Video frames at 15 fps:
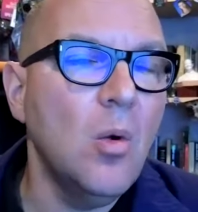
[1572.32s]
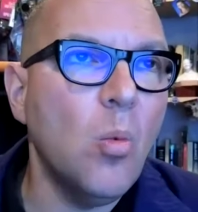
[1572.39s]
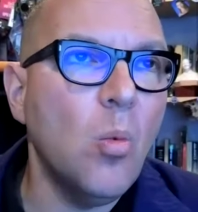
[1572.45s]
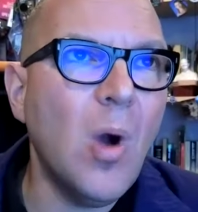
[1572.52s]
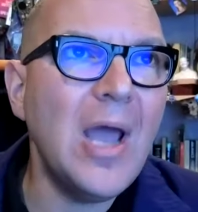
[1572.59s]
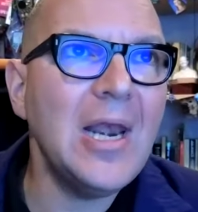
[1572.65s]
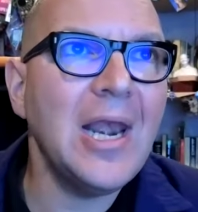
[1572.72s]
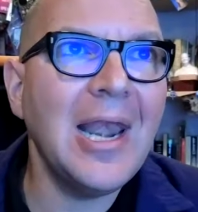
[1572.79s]

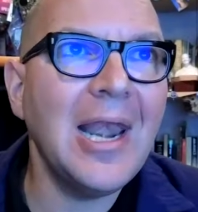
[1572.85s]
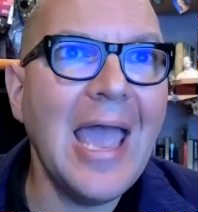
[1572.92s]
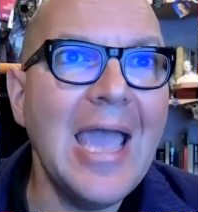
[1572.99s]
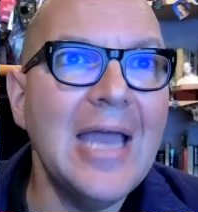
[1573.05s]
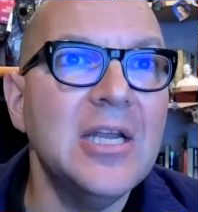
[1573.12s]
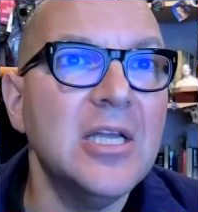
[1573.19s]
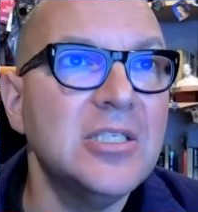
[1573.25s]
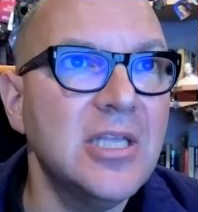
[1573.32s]
What
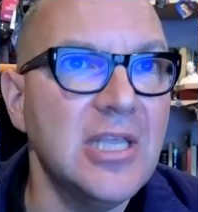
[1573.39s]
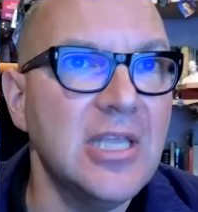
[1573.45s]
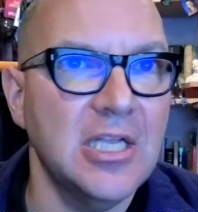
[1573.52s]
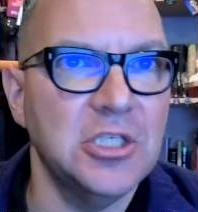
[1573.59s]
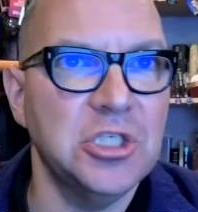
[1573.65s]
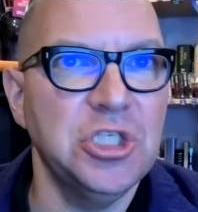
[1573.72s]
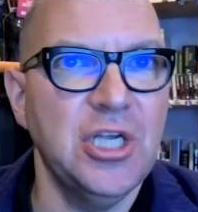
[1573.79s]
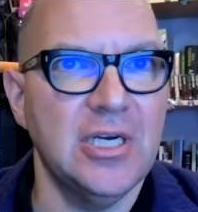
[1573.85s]
led to the
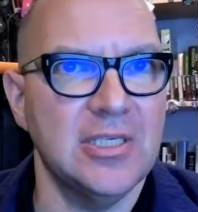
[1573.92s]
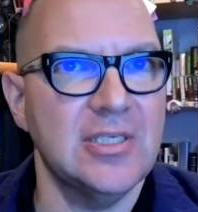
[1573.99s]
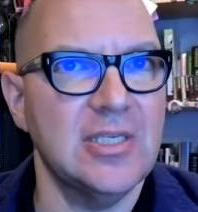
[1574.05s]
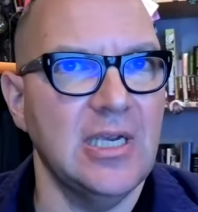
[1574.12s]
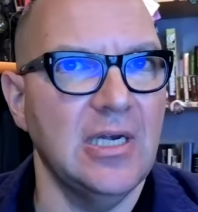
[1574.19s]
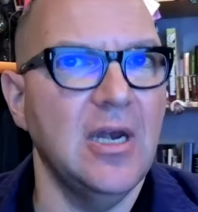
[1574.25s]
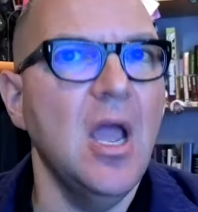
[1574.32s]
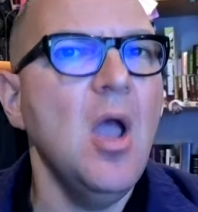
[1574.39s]

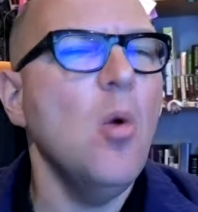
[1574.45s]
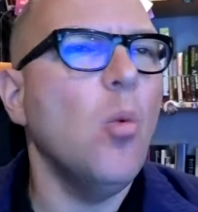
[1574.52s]
Enshittocene?